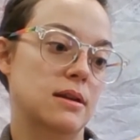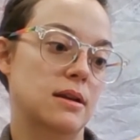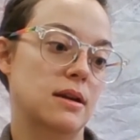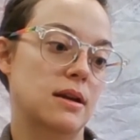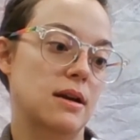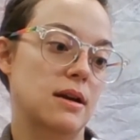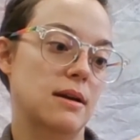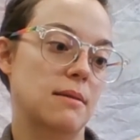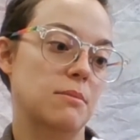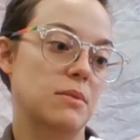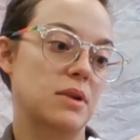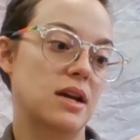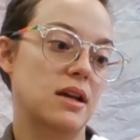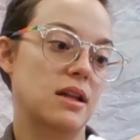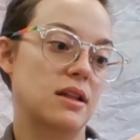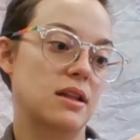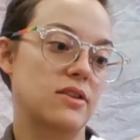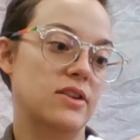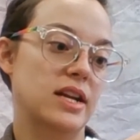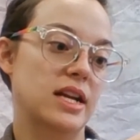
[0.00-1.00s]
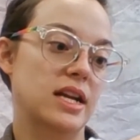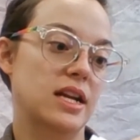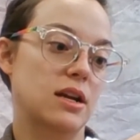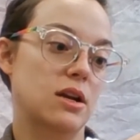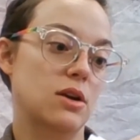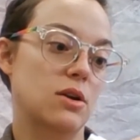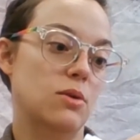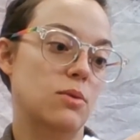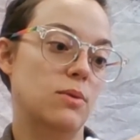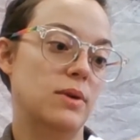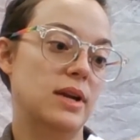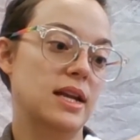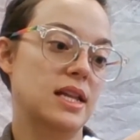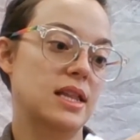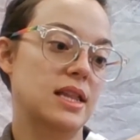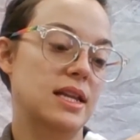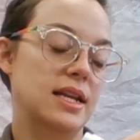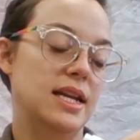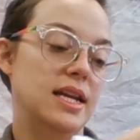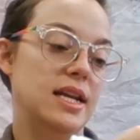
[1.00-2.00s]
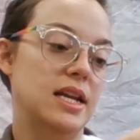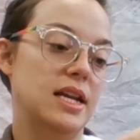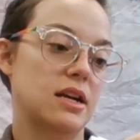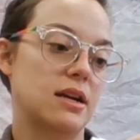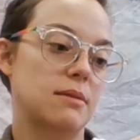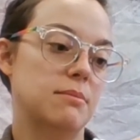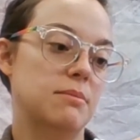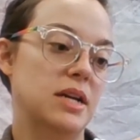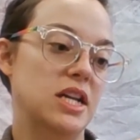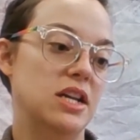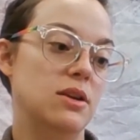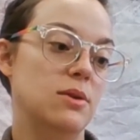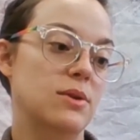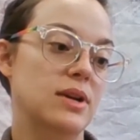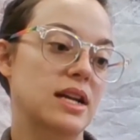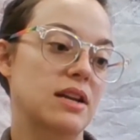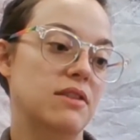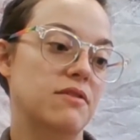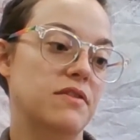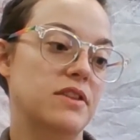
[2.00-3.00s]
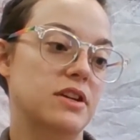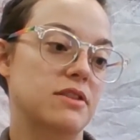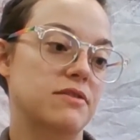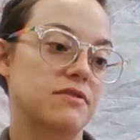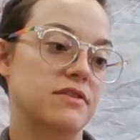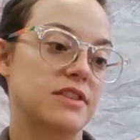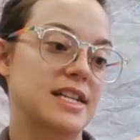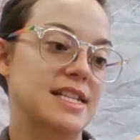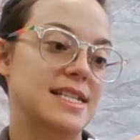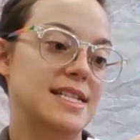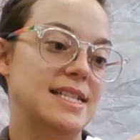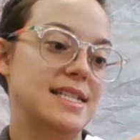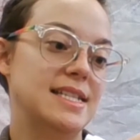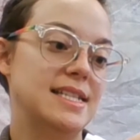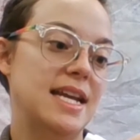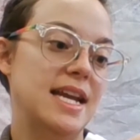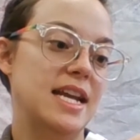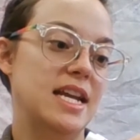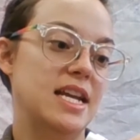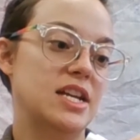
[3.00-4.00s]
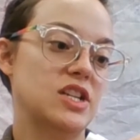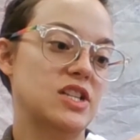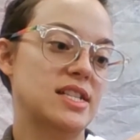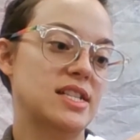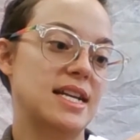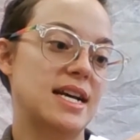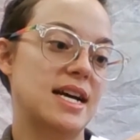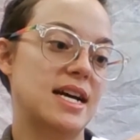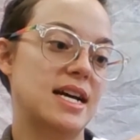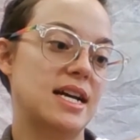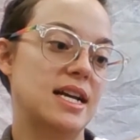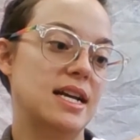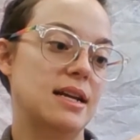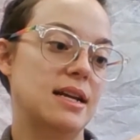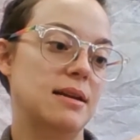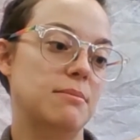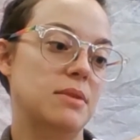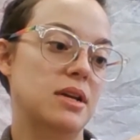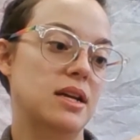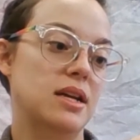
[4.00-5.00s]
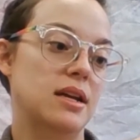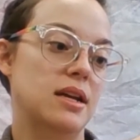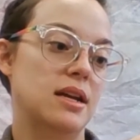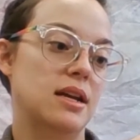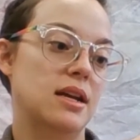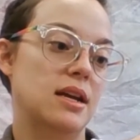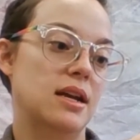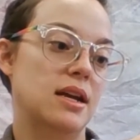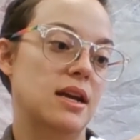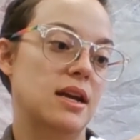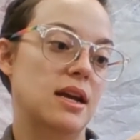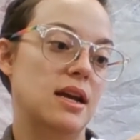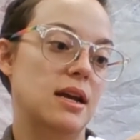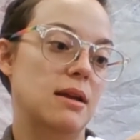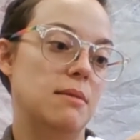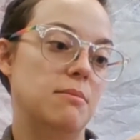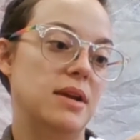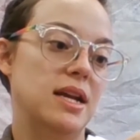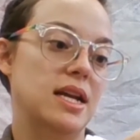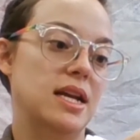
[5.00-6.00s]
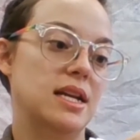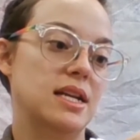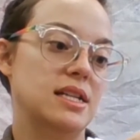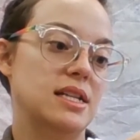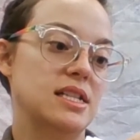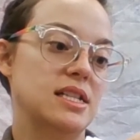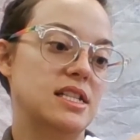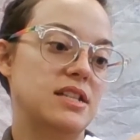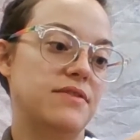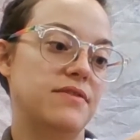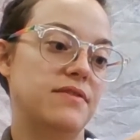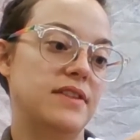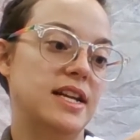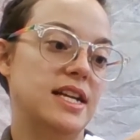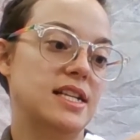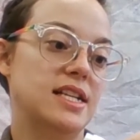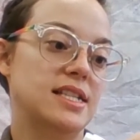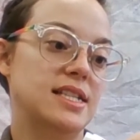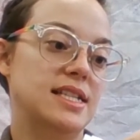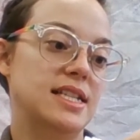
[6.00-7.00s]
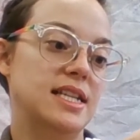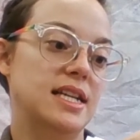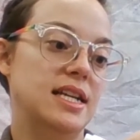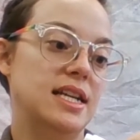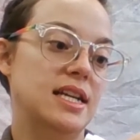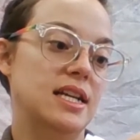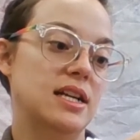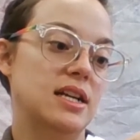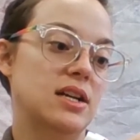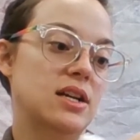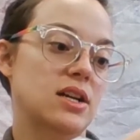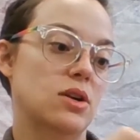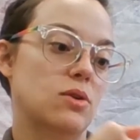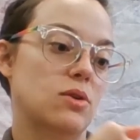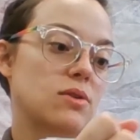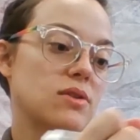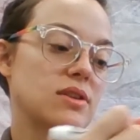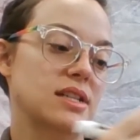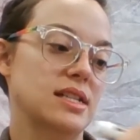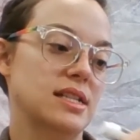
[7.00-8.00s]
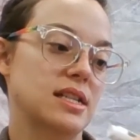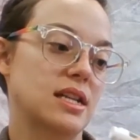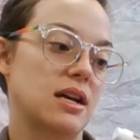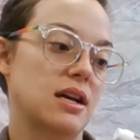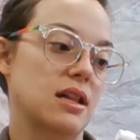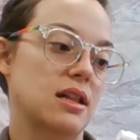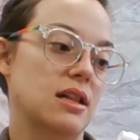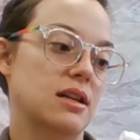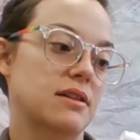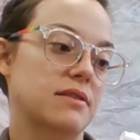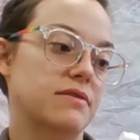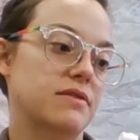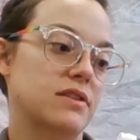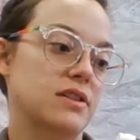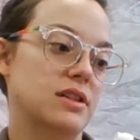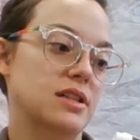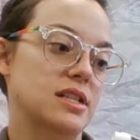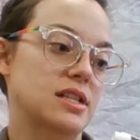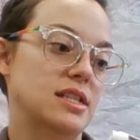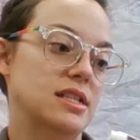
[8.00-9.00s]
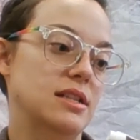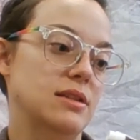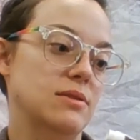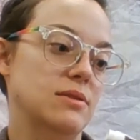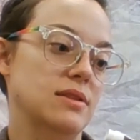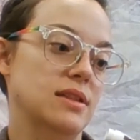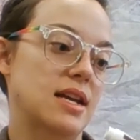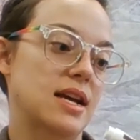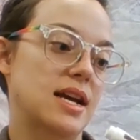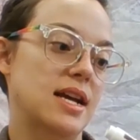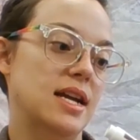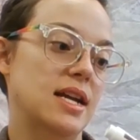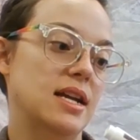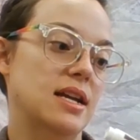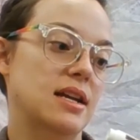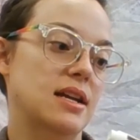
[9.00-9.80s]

I'm coloring quickly here, but you can feel free to take your time and make it as fancy or as colorful as you like.